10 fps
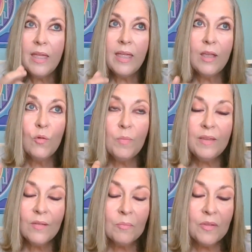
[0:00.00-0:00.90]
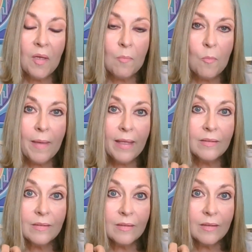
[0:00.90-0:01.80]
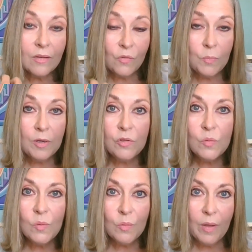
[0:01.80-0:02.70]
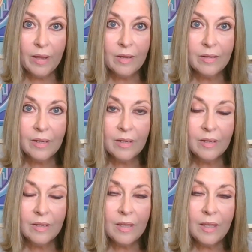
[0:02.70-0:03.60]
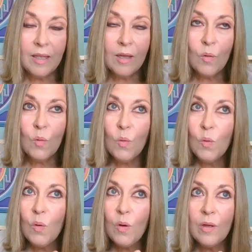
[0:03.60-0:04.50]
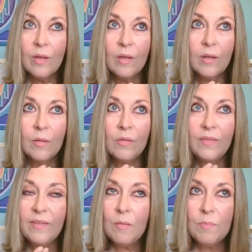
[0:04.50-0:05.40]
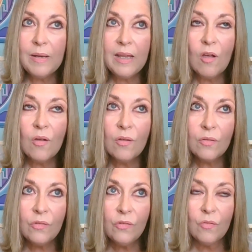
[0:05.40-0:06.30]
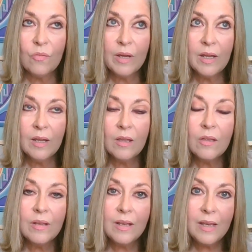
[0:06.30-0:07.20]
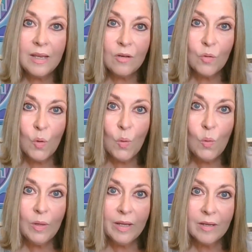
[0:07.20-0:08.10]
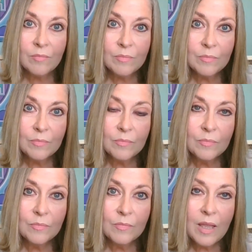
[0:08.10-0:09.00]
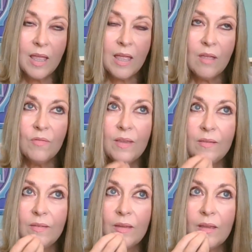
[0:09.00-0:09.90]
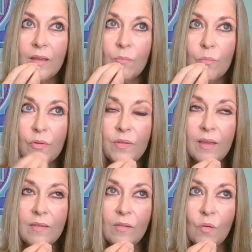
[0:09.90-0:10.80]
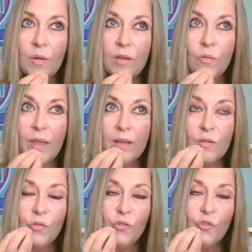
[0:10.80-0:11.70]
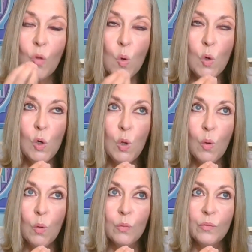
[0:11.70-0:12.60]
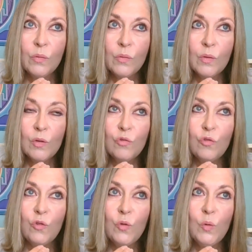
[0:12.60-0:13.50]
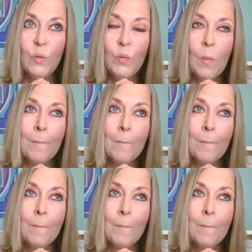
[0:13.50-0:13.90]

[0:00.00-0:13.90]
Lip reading: It could be sometime about a spiritual awakening or simply answering an inner calling. This process is going to get us so close to